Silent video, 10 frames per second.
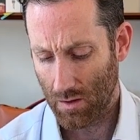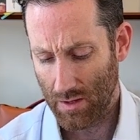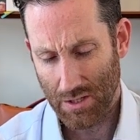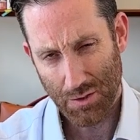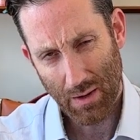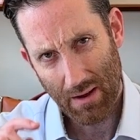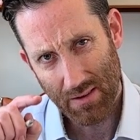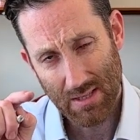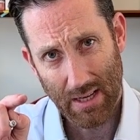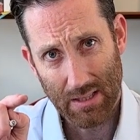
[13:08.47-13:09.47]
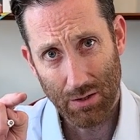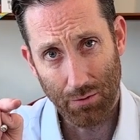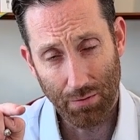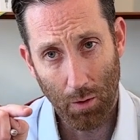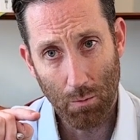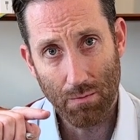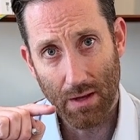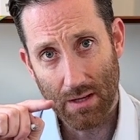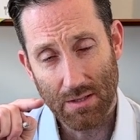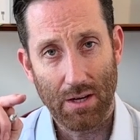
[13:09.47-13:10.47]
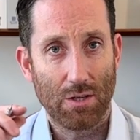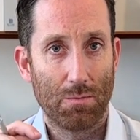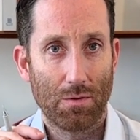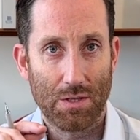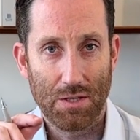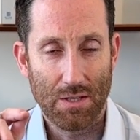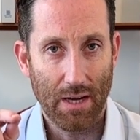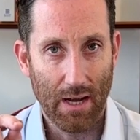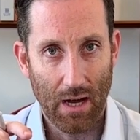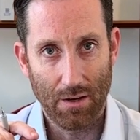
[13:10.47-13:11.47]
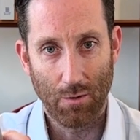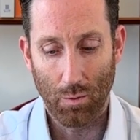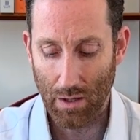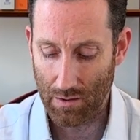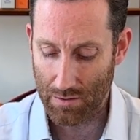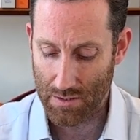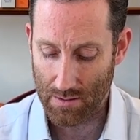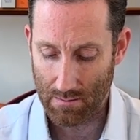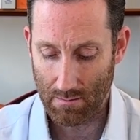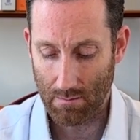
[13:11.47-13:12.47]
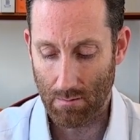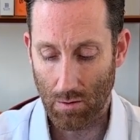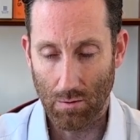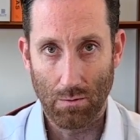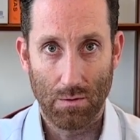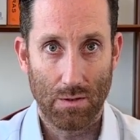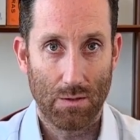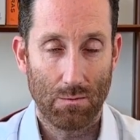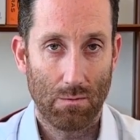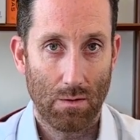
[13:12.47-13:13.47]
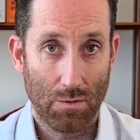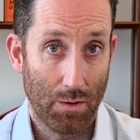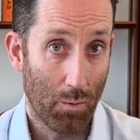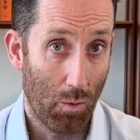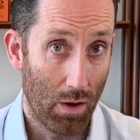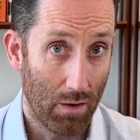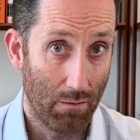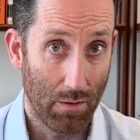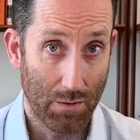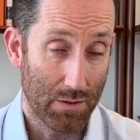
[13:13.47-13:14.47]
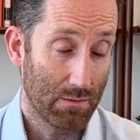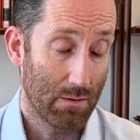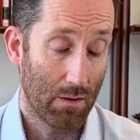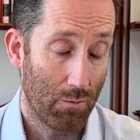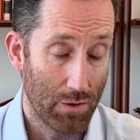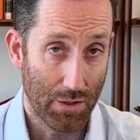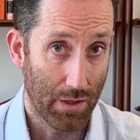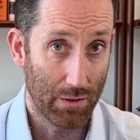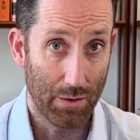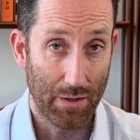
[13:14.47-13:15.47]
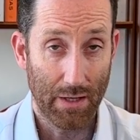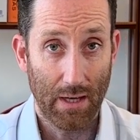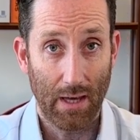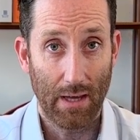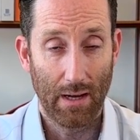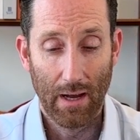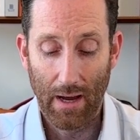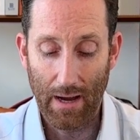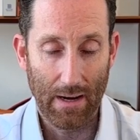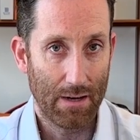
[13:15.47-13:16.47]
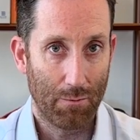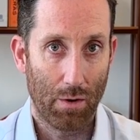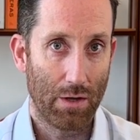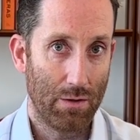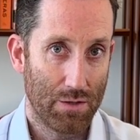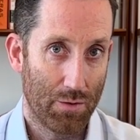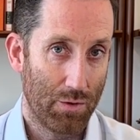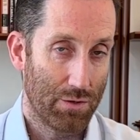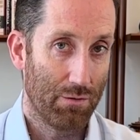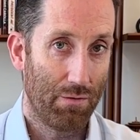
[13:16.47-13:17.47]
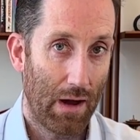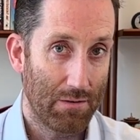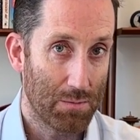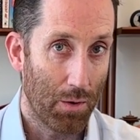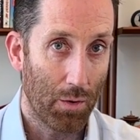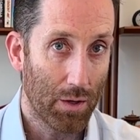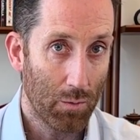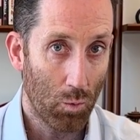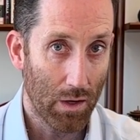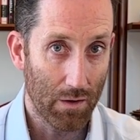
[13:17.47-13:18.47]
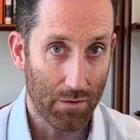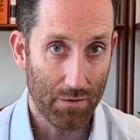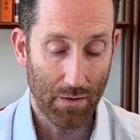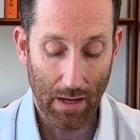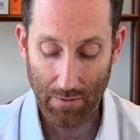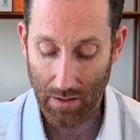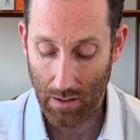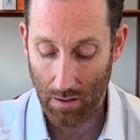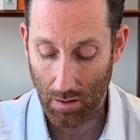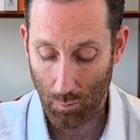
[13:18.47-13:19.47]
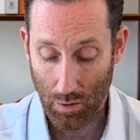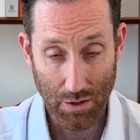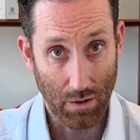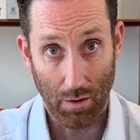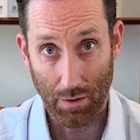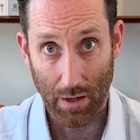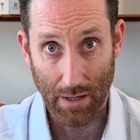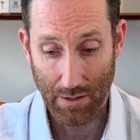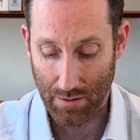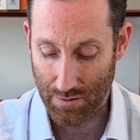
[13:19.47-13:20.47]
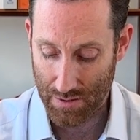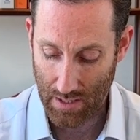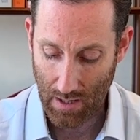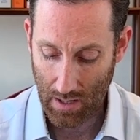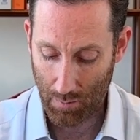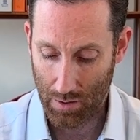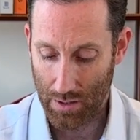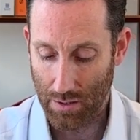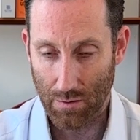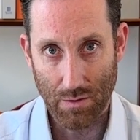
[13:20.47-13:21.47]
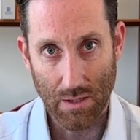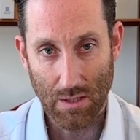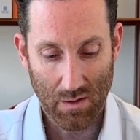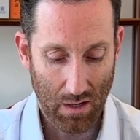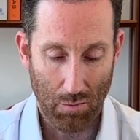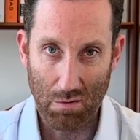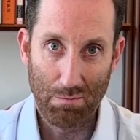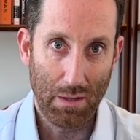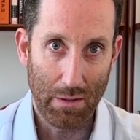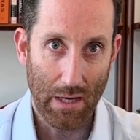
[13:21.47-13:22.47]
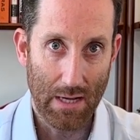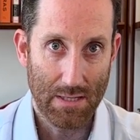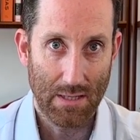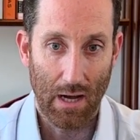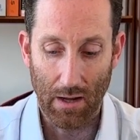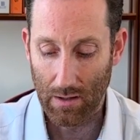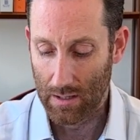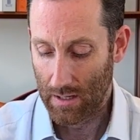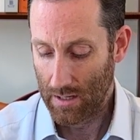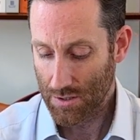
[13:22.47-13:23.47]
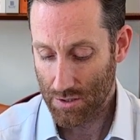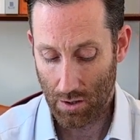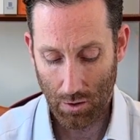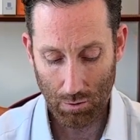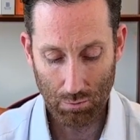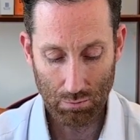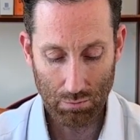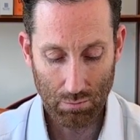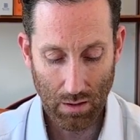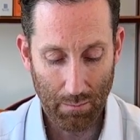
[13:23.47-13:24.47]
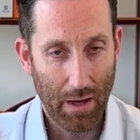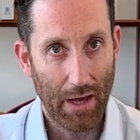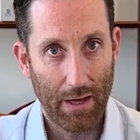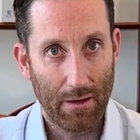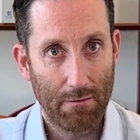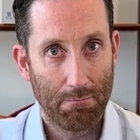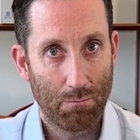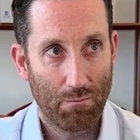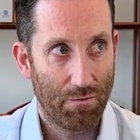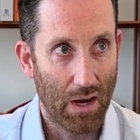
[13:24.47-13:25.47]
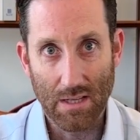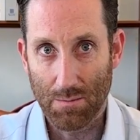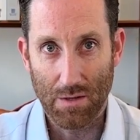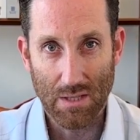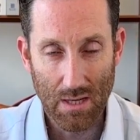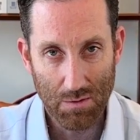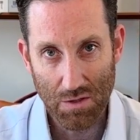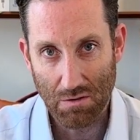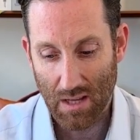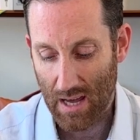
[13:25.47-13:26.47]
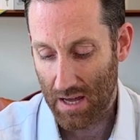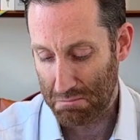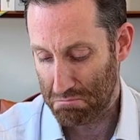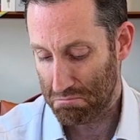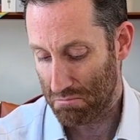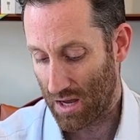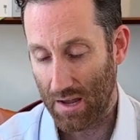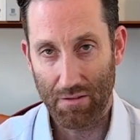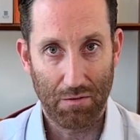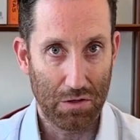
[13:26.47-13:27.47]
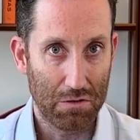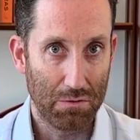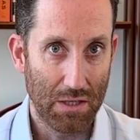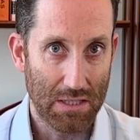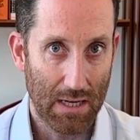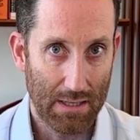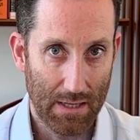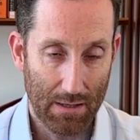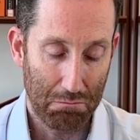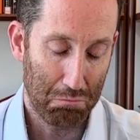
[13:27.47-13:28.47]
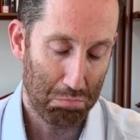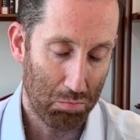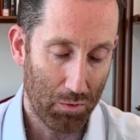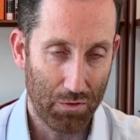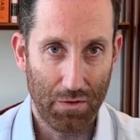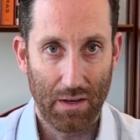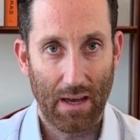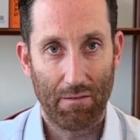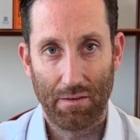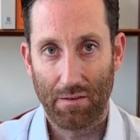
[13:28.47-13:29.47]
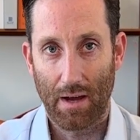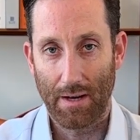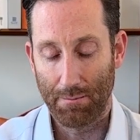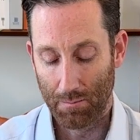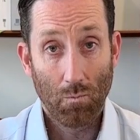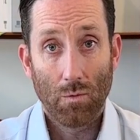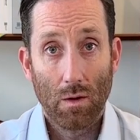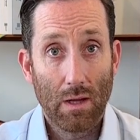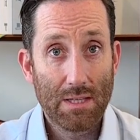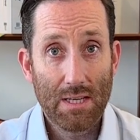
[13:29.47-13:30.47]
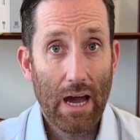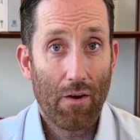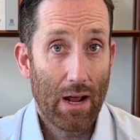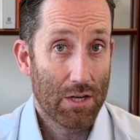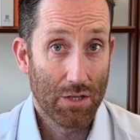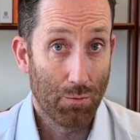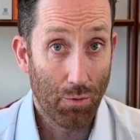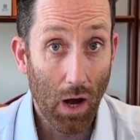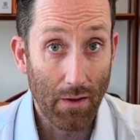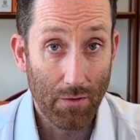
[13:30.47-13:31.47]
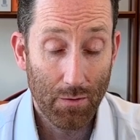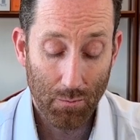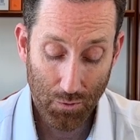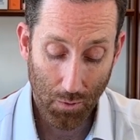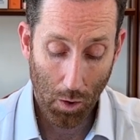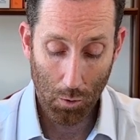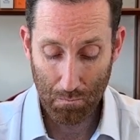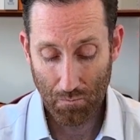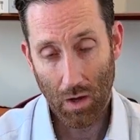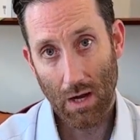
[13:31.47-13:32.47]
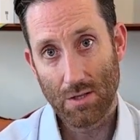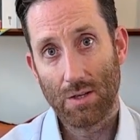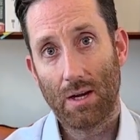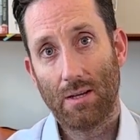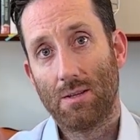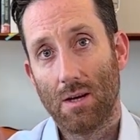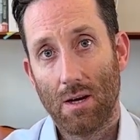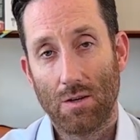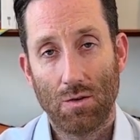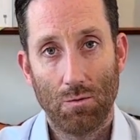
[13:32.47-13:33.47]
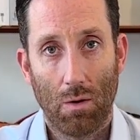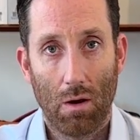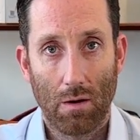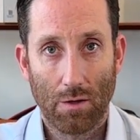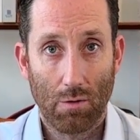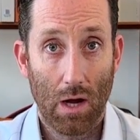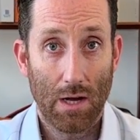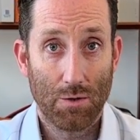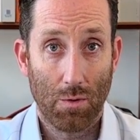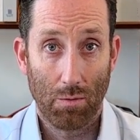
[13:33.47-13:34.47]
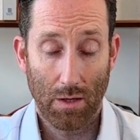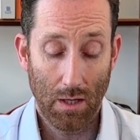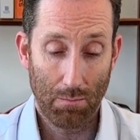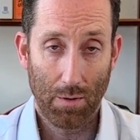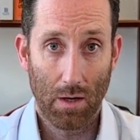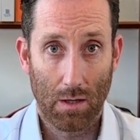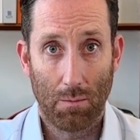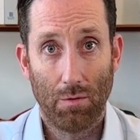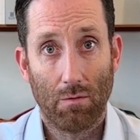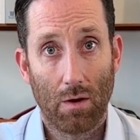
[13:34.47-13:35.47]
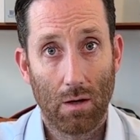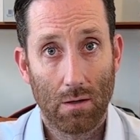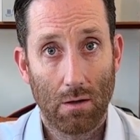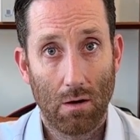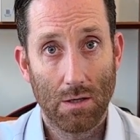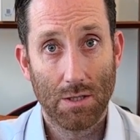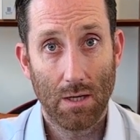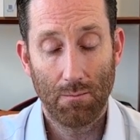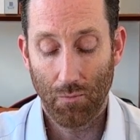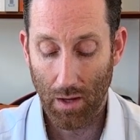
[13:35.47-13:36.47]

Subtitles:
They do have these like little foam things that you're supposed to stick onto the wheels. There's only one of those originally included in the kit, and I didn't want to use the original 5-spoke wheels that the original owner had used. I wanted to use these kind of more BBS style. So I may find something to substitute that. I haven't even glued these on yet. We'll see, haven't decided. Let's see how it actually runs. So I took it to our garage where we keep a couple of our cars in